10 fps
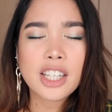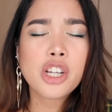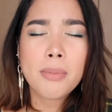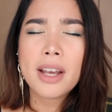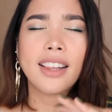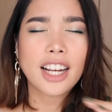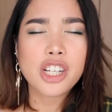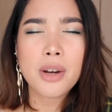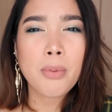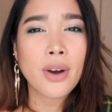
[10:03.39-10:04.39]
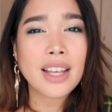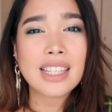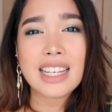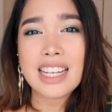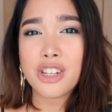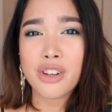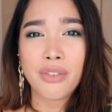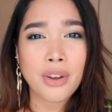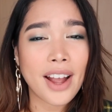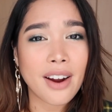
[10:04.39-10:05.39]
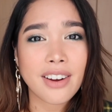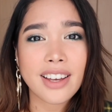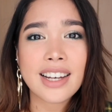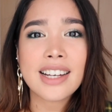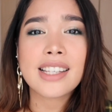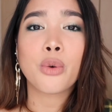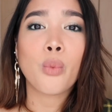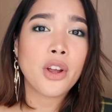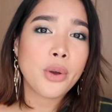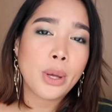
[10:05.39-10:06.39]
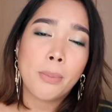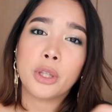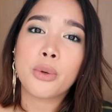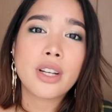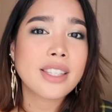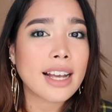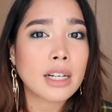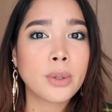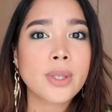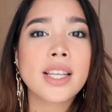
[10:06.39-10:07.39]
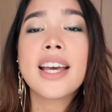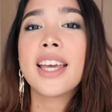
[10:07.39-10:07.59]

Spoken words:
There should be collection points in each of your areas and where you can put your recyclables.